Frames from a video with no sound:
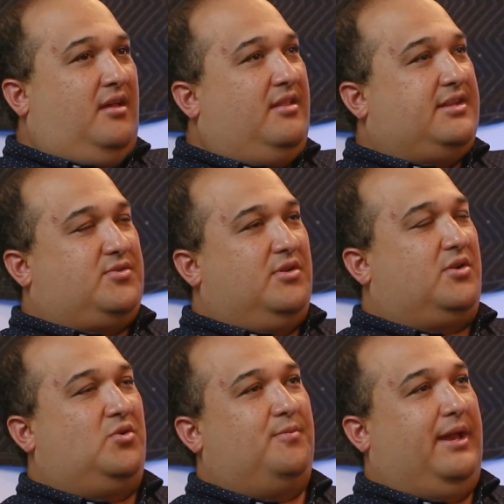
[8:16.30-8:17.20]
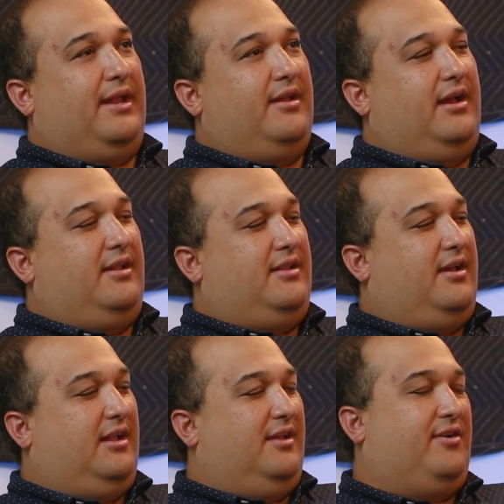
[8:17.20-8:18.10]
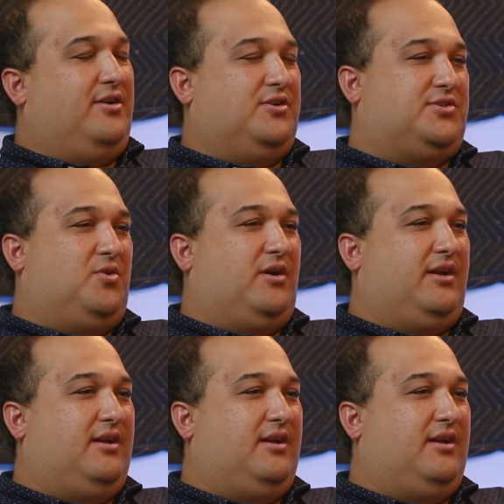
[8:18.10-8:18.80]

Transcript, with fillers: That's really cool, man. Uh, I love hearing your story.